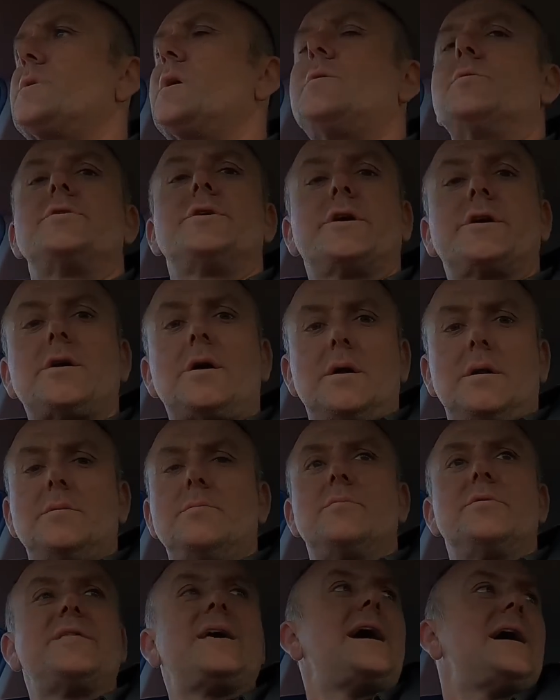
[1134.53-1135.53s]
oh, what do you call
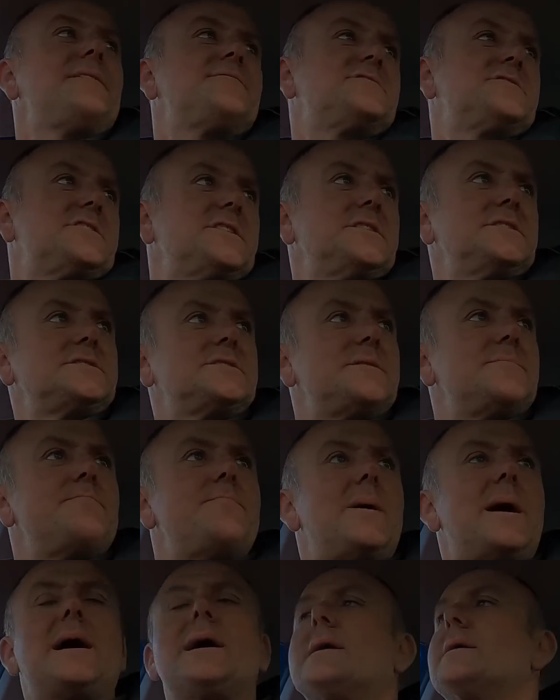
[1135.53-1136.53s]
them, with half seats
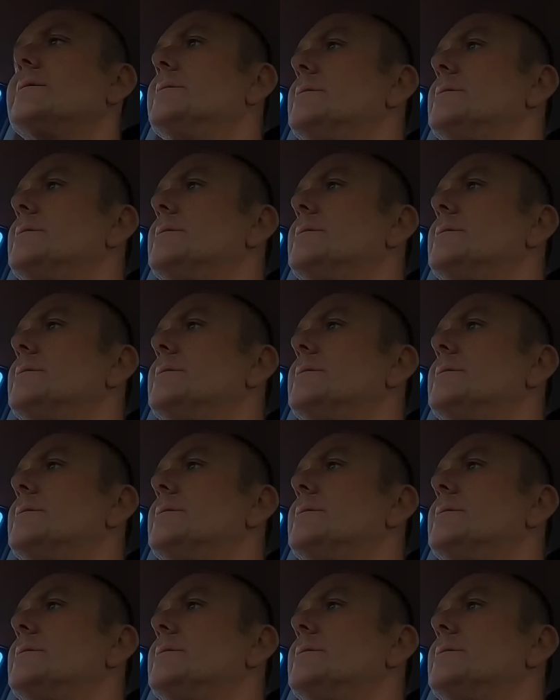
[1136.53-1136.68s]
in back,